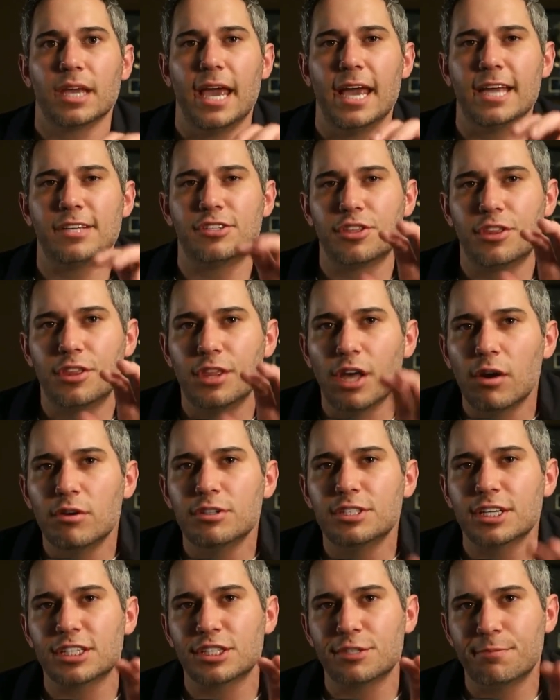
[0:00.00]
It's
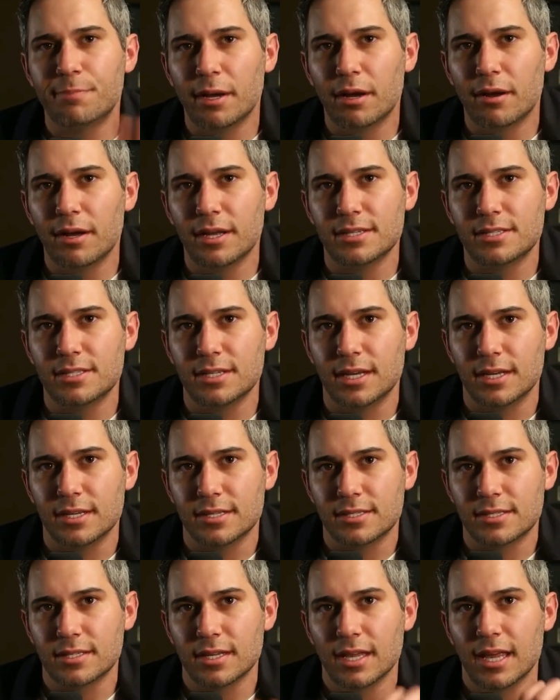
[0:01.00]
those
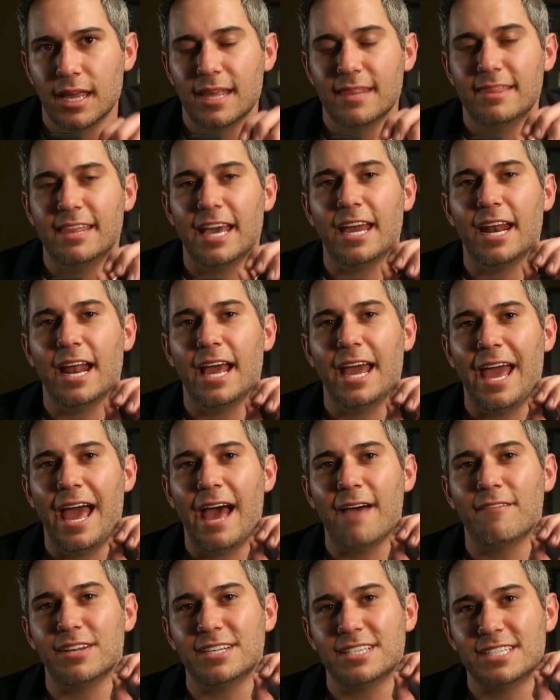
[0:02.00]
experiences that
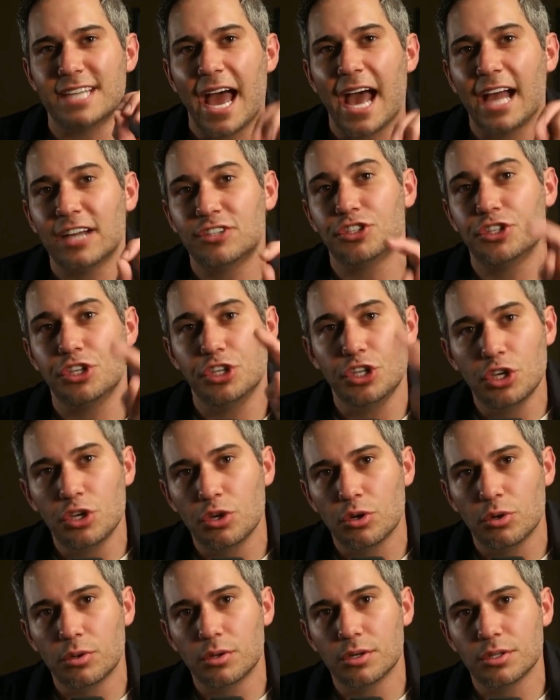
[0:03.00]
have attached
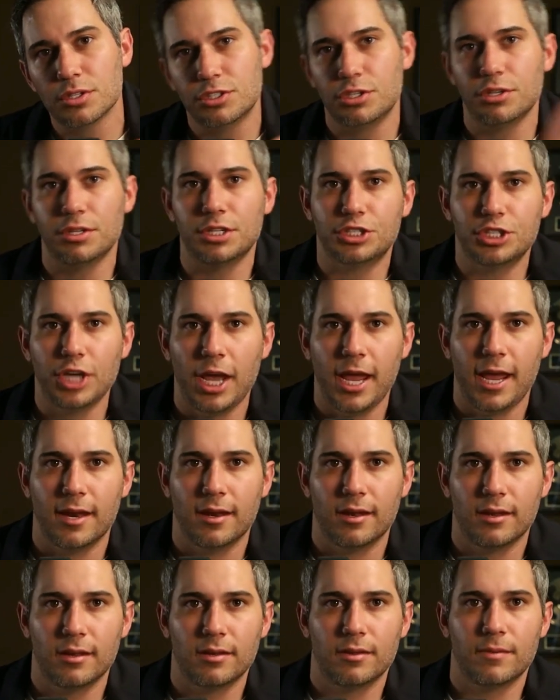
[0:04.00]
you to the chain.